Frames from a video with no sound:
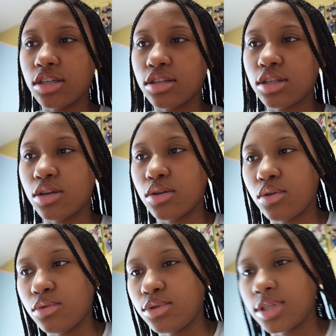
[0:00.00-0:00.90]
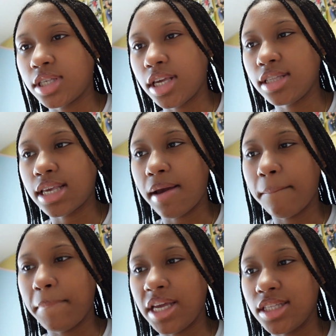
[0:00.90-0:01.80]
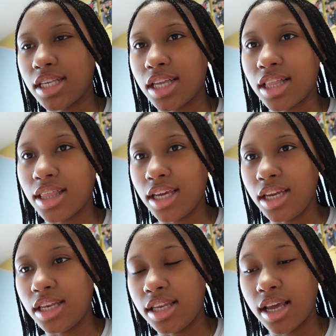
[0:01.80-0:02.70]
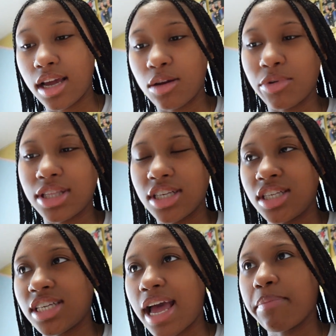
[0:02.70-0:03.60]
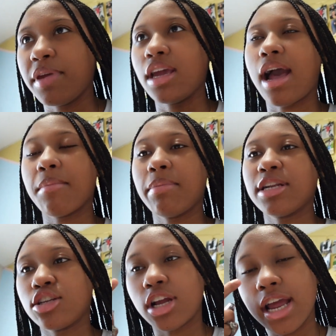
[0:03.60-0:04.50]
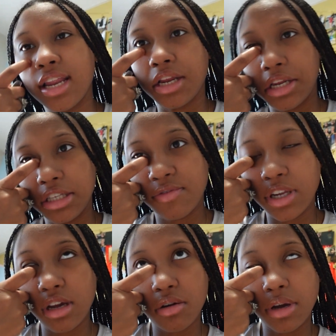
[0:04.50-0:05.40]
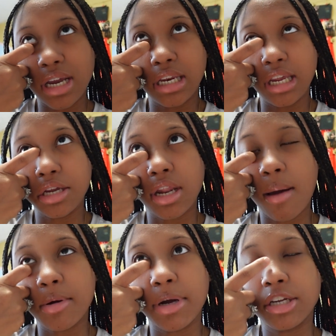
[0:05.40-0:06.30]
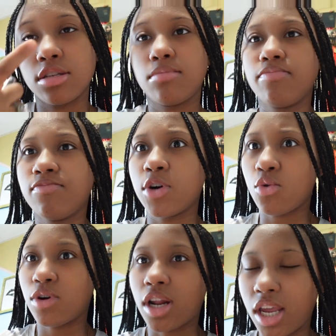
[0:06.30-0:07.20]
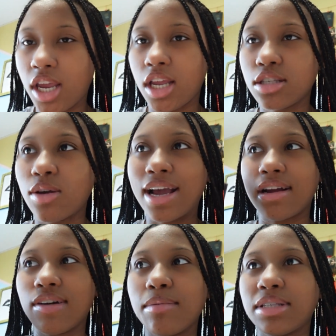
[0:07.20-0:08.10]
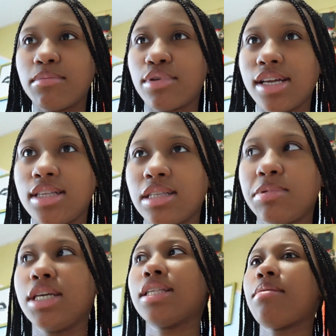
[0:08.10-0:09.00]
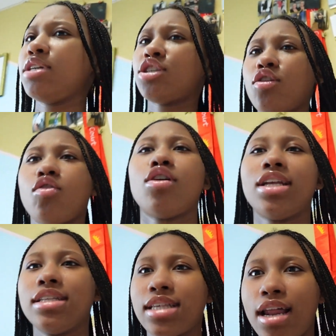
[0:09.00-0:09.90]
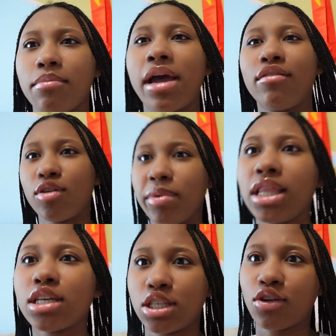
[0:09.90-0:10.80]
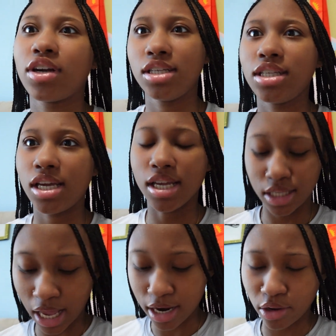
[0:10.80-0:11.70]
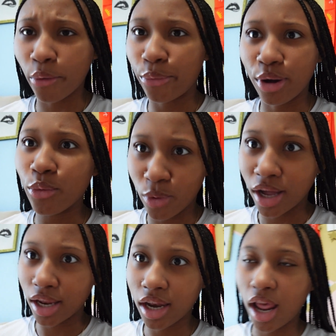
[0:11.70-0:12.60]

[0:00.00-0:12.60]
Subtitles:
So, since I'm basically done with the shopping, I'm about to start editing this video, and then I'm about to record again so I can wrap some presents. Because let me show y'all that side of my room. It looks crazy as I don't know what.